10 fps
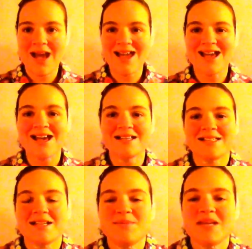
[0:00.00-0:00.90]
guys,
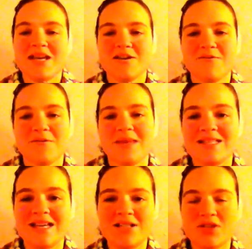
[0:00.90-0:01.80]
an update here for me,
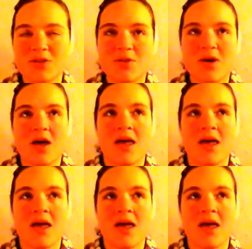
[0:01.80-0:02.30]
day 2.